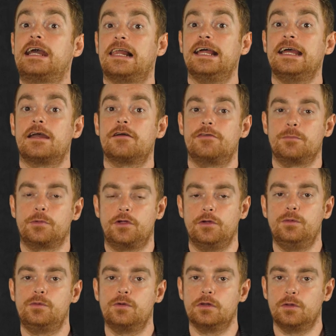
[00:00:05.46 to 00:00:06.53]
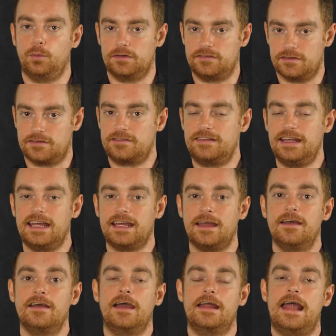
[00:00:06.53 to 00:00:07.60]
click from Google were to
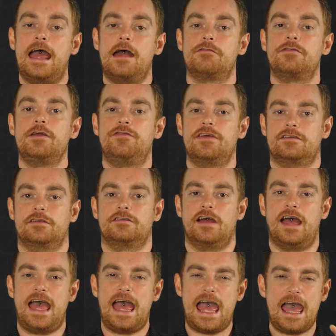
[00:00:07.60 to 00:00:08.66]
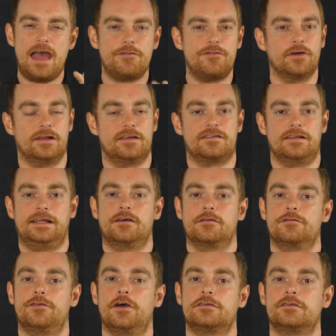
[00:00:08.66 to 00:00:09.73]
stick and every visitor effortlessly
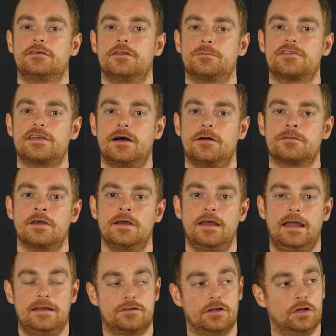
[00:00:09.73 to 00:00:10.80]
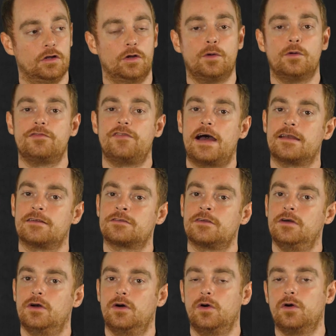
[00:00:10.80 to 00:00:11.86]
converted themselves into loyal fans
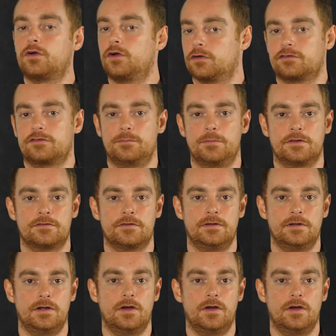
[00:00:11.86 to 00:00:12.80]
or customers,